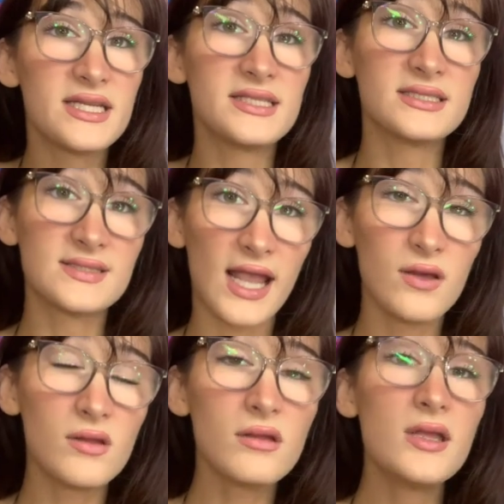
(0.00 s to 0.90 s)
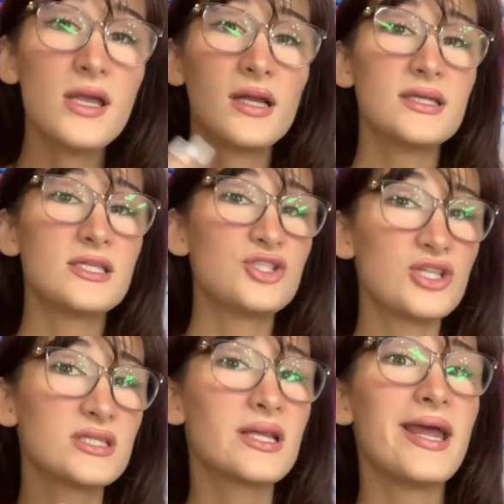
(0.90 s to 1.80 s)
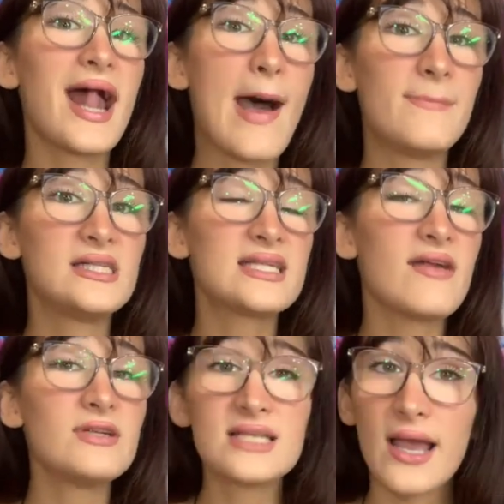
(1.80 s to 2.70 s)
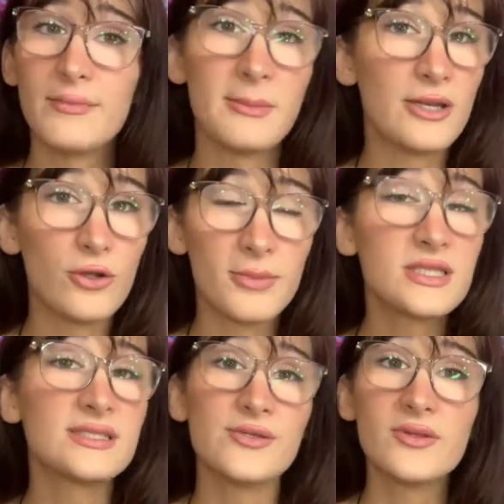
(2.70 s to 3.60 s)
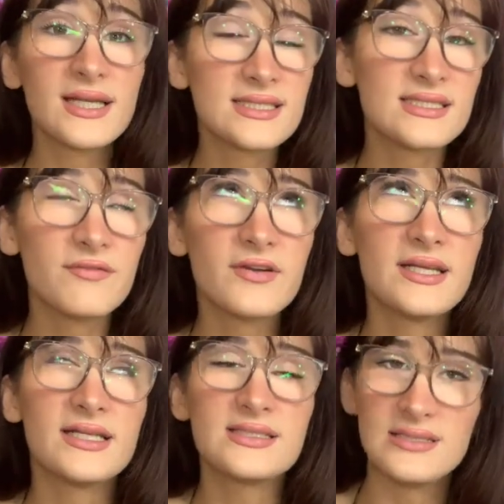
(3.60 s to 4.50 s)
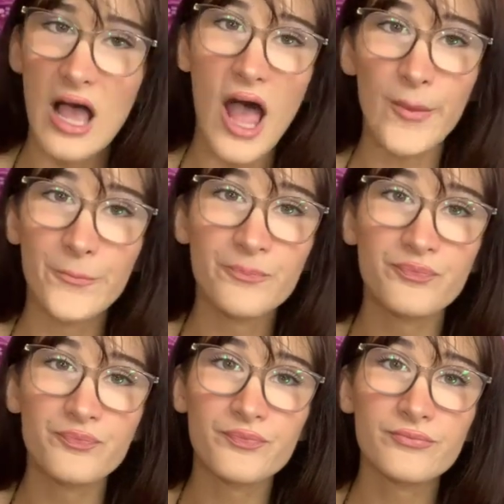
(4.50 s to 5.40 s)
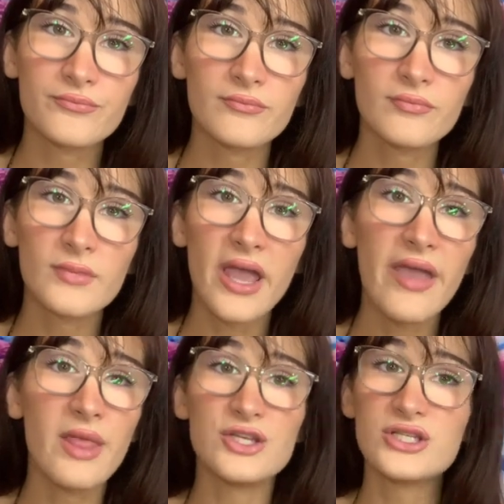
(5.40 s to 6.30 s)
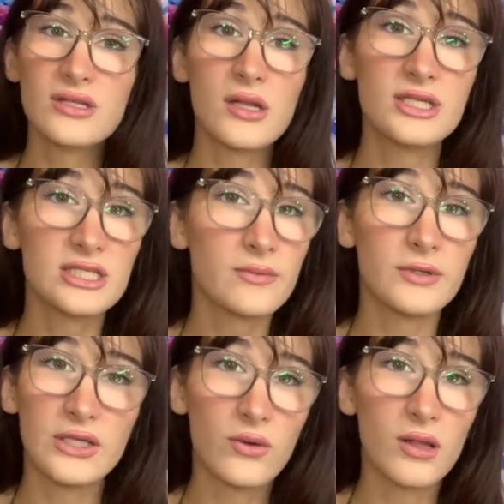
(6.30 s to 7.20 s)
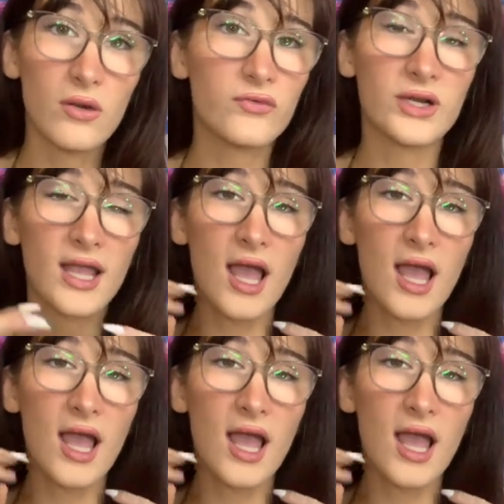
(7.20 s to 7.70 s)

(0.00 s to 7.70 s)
ending cycle because it's just it happens every time you meet a new person you think it's different, it's not and they just disappoint you all over